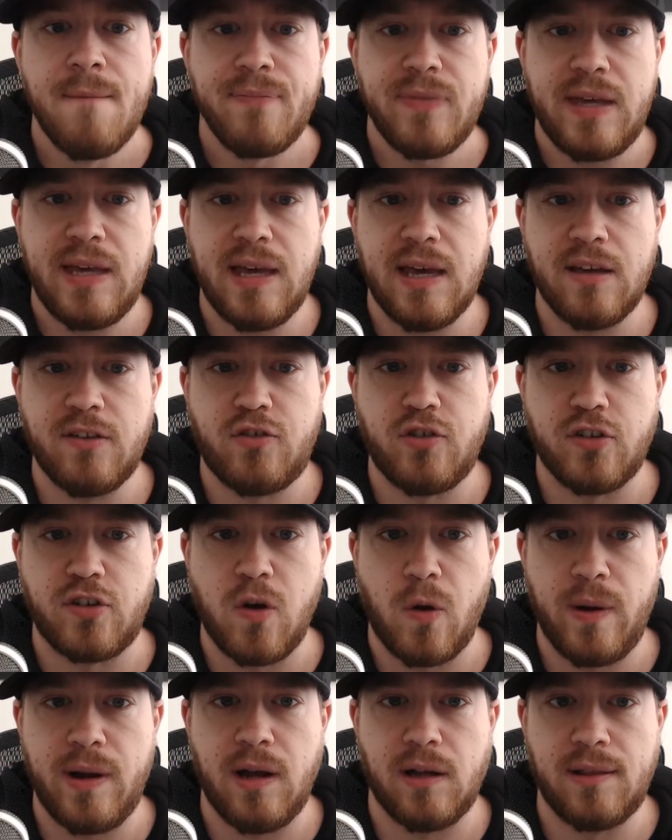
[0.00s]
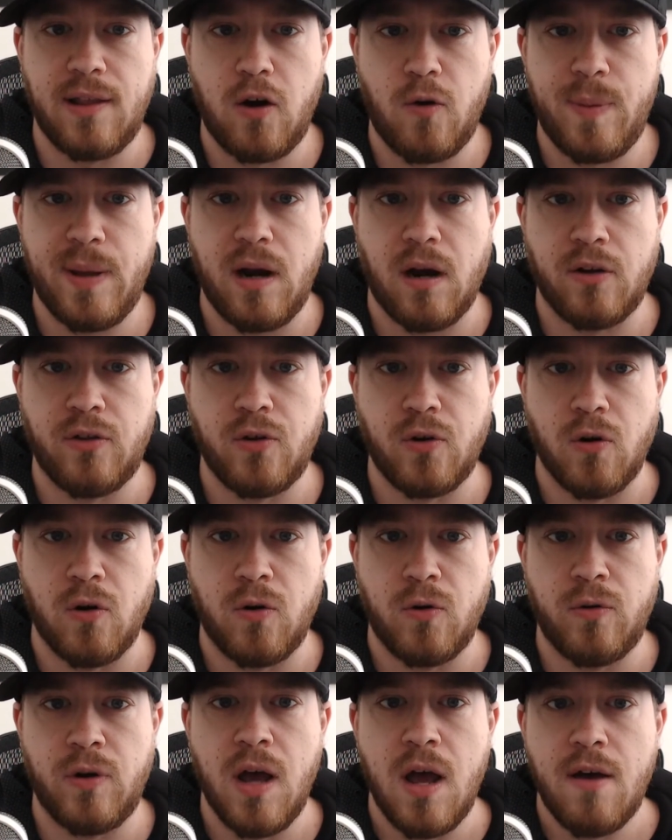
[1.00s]
He is just going a little bit
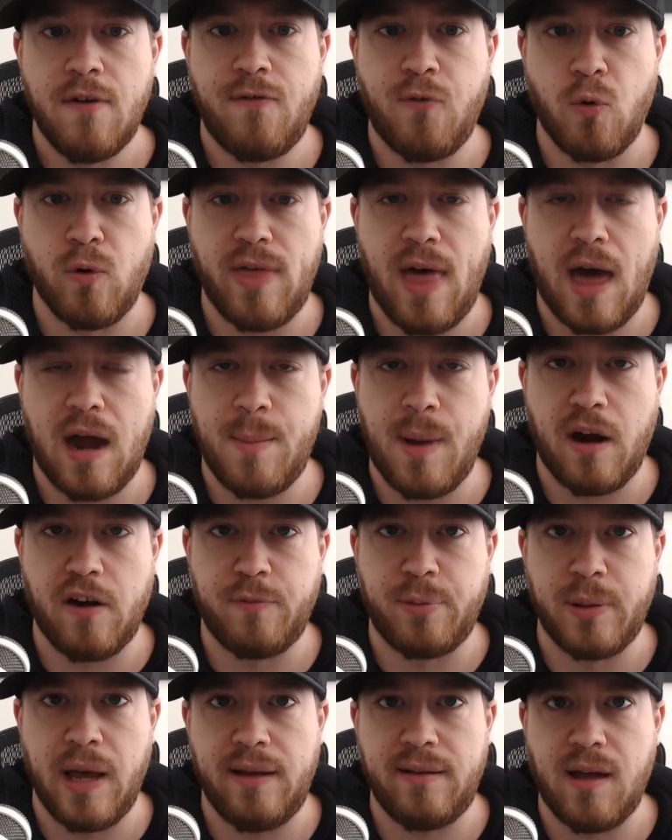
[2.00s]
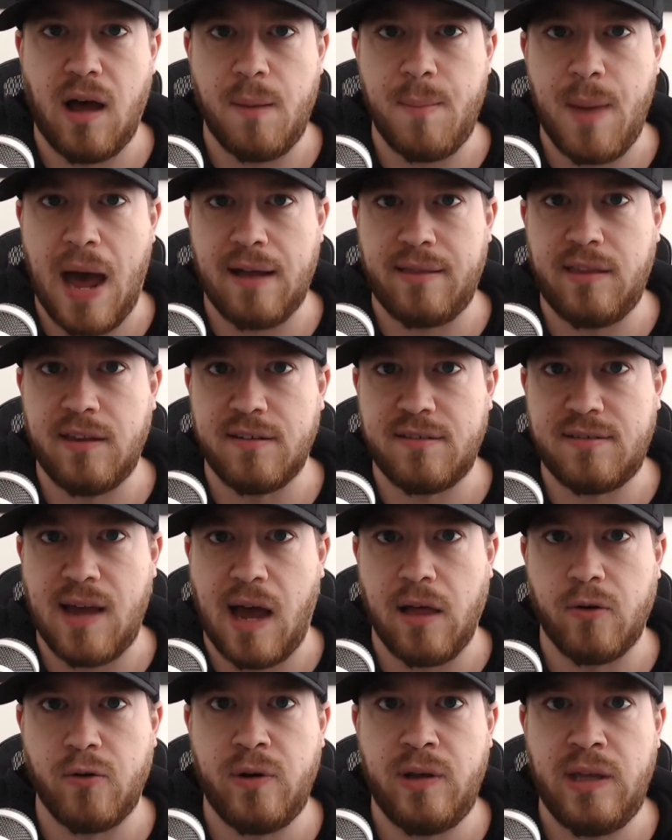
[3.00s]
under-owned for that amount of playing time at this
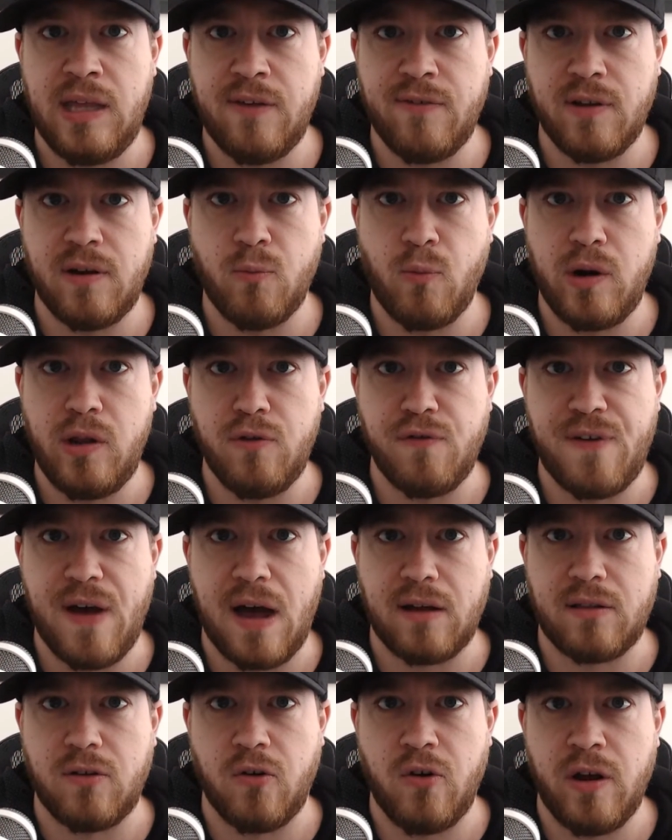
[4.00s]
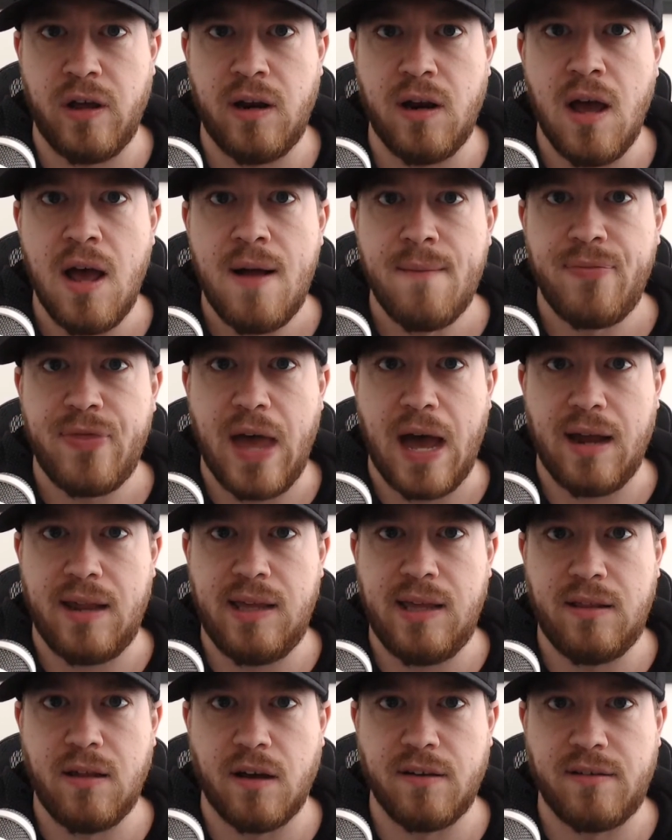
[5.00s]
salary, even when you factor in that
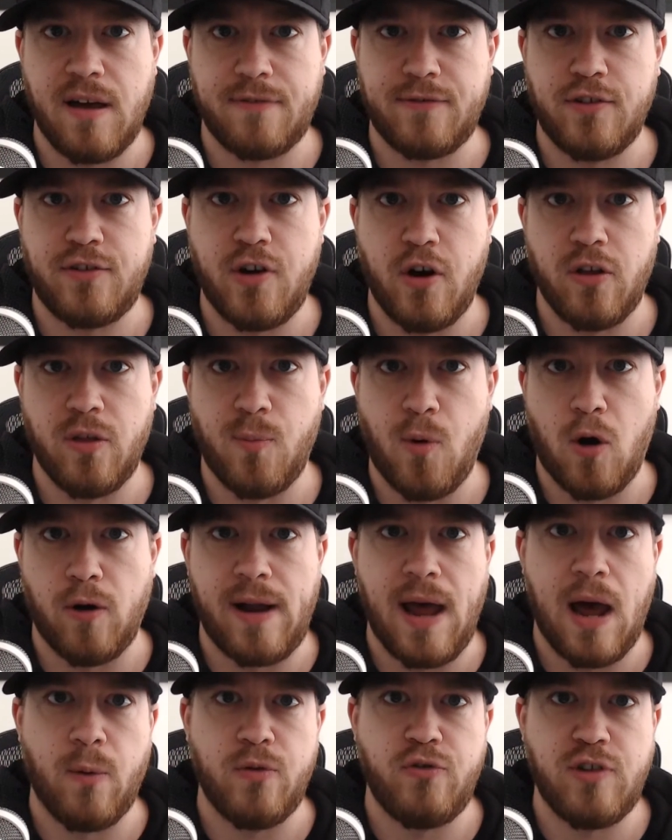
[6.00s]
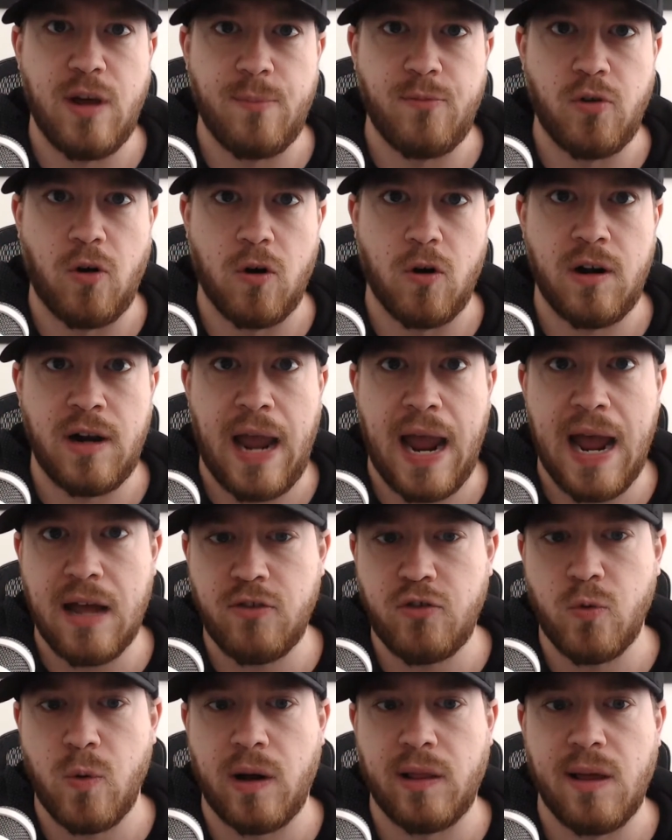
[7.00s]
he does have to share the ball now with James Harden and
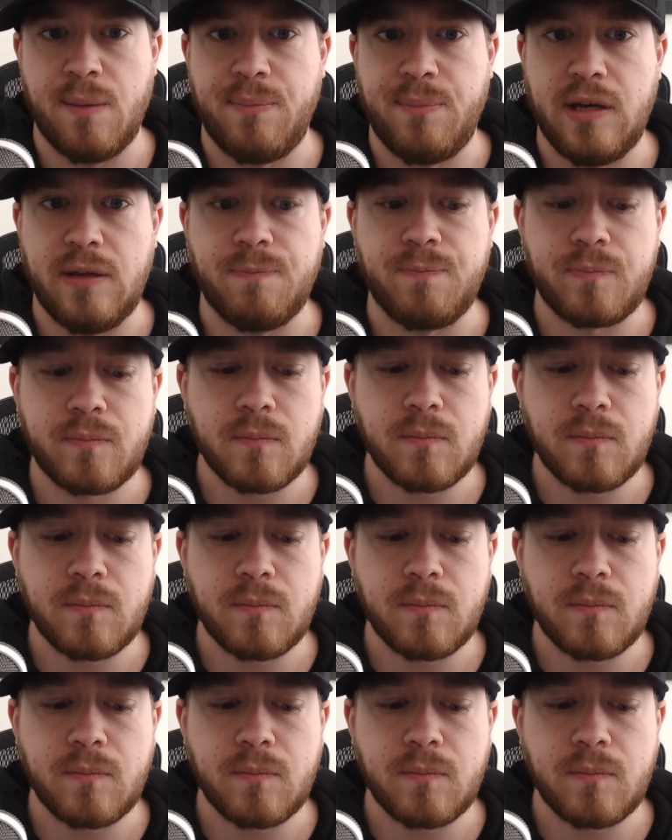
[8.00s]
Joel Embiid.